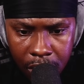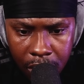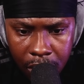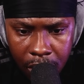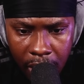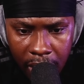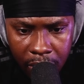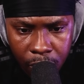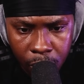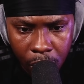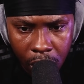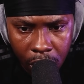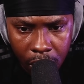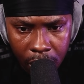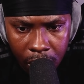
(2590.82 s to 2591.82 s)
Like
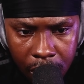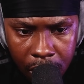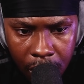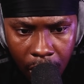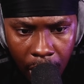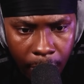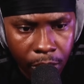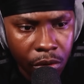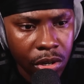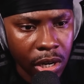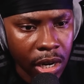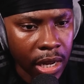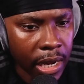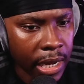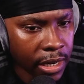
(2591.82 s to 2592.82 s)
what? I'm not gonna
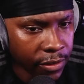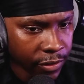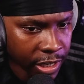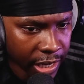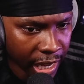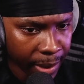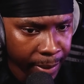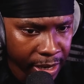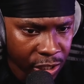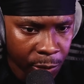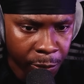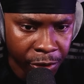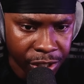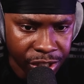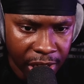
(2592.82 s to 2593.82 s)
lie, I don't really care about its
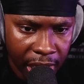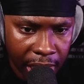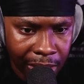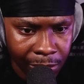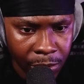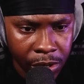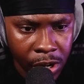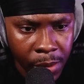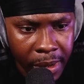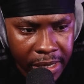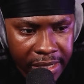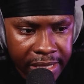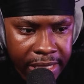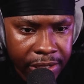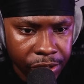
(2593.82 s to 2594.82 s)
operation. Like, I don't want to know about the
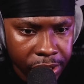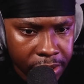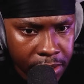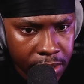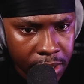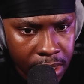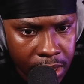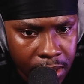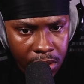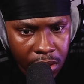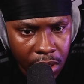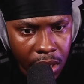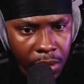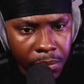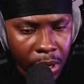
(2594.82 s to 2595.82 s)
secrets.
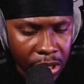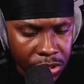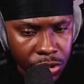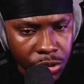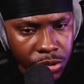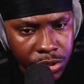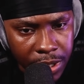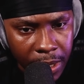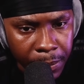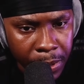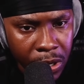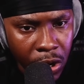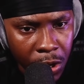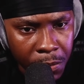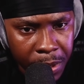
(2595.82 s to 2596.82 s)
But true, say, bring
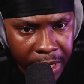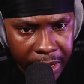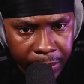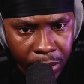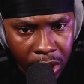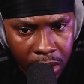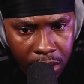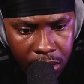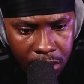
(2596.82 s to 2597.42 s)
home Pete, but...